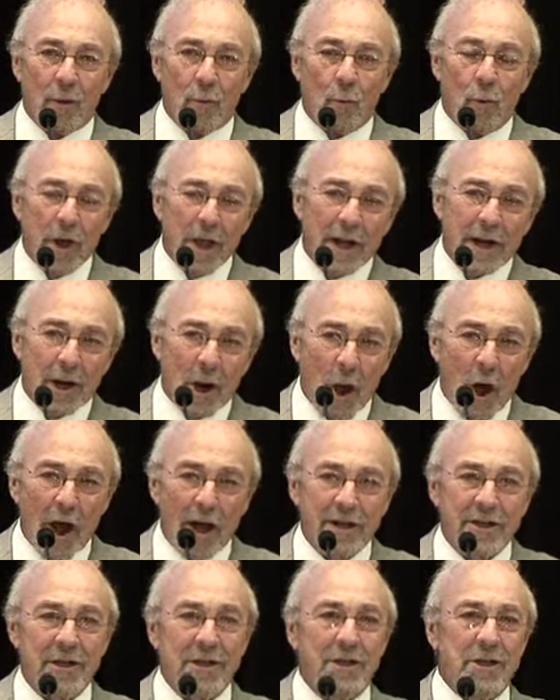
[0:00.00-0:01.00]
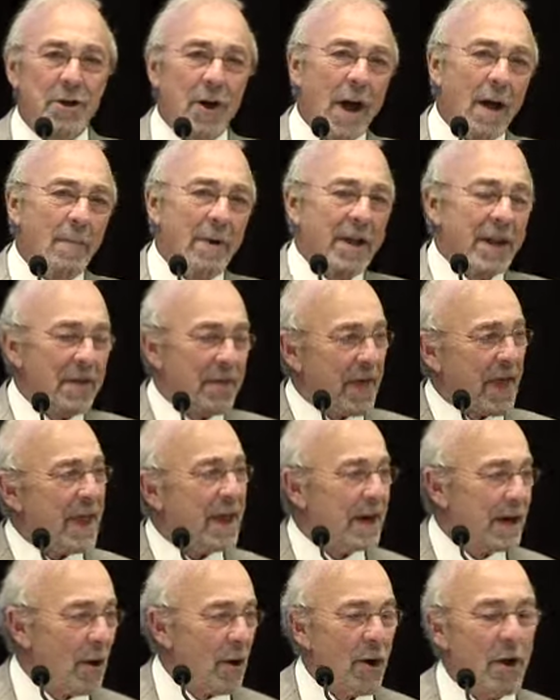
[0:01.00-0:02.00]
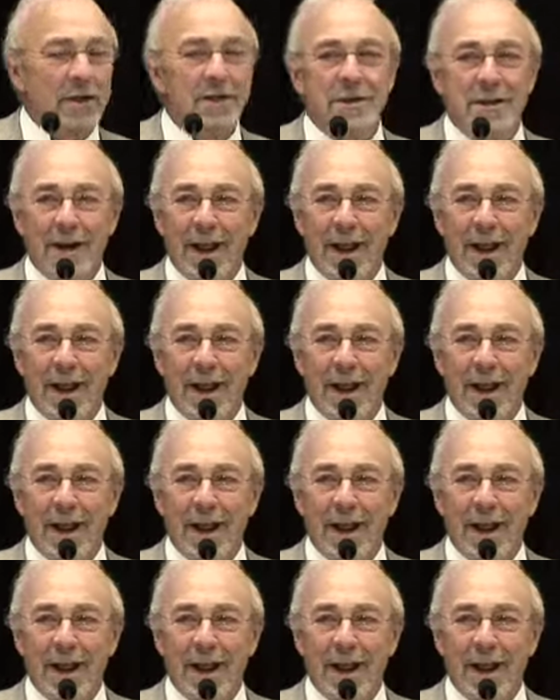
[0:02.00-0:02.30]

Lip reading: we had lost to how many they had lost,